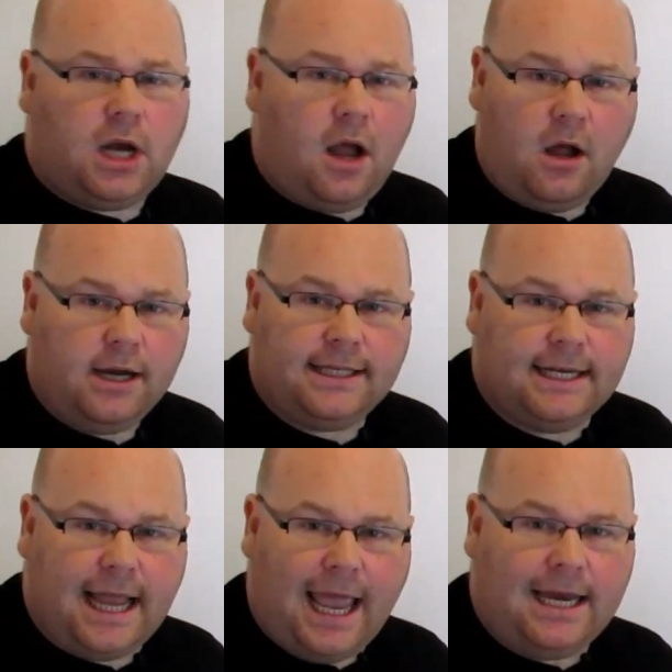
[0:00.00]

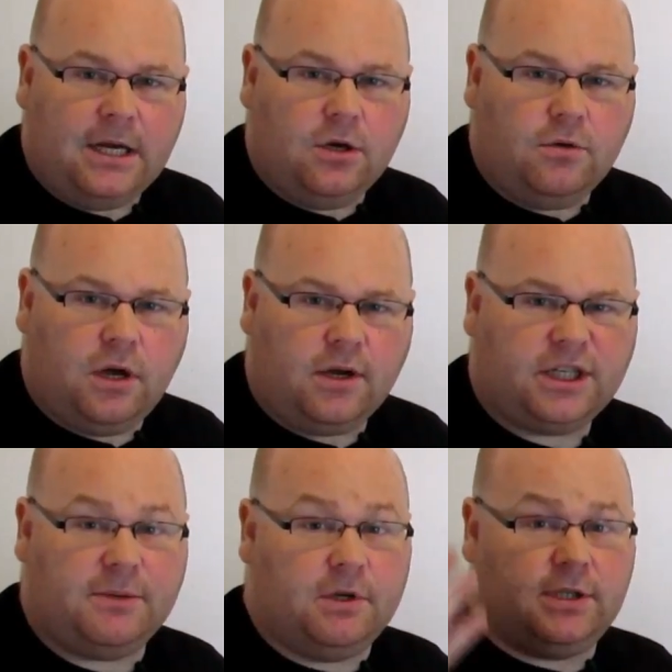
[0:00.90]
targeting any new
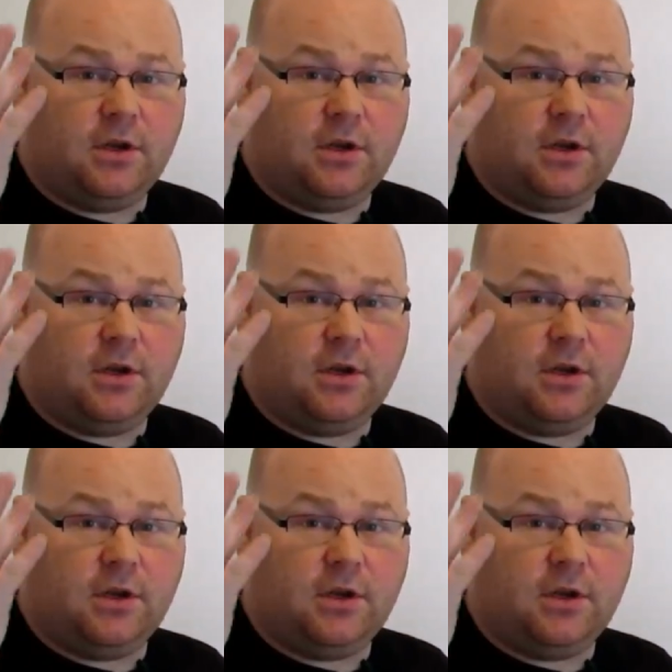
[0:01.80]
customers,